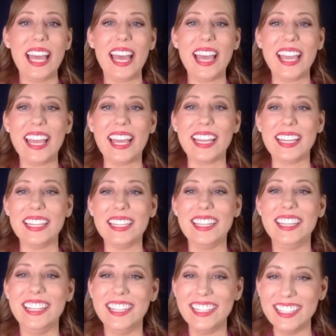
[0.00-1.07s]

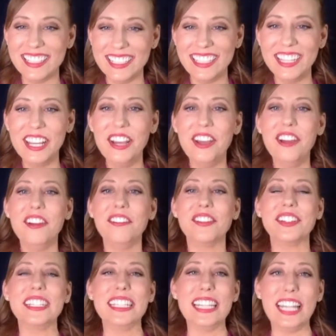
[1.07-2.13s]
for
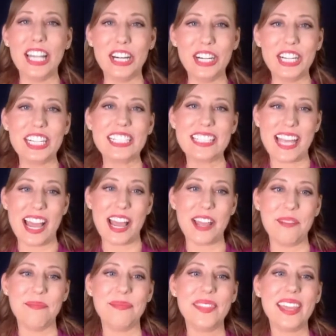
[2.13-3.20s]
a long
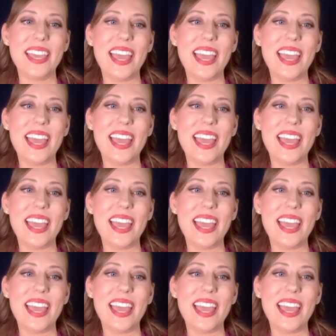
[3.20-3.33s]
time.